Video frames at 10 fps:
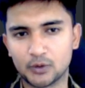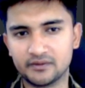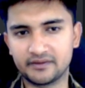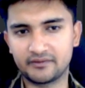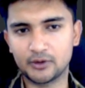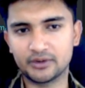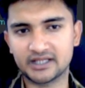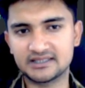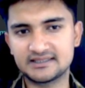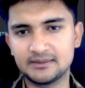overview. You
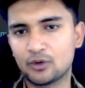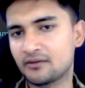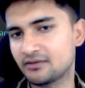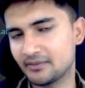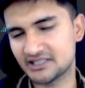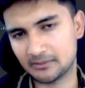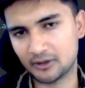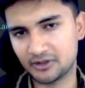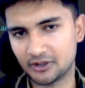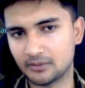can see more information
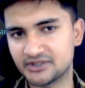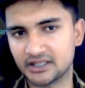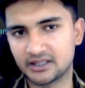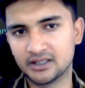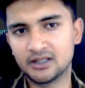about the object,